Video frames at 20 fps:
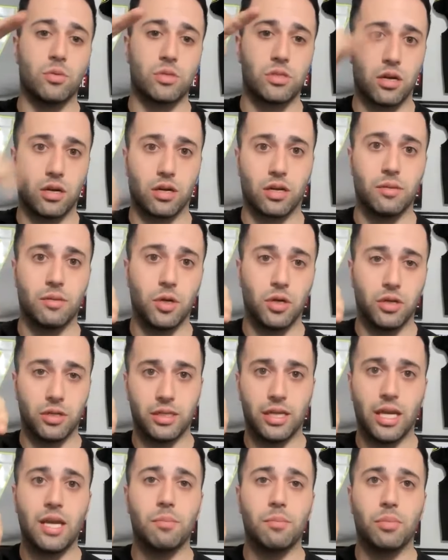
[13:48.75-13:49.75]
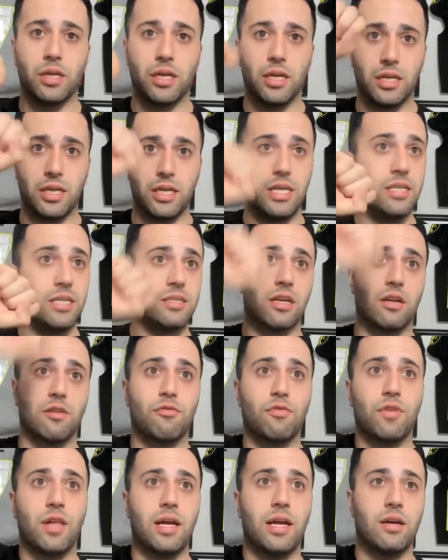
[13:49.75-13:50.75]
talking about in game plan. He's going to
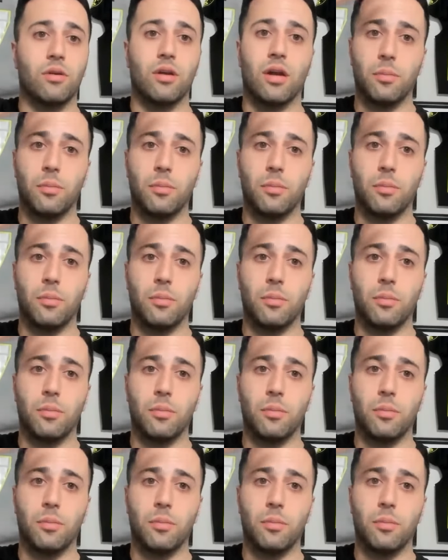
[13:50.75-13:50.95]
fly out.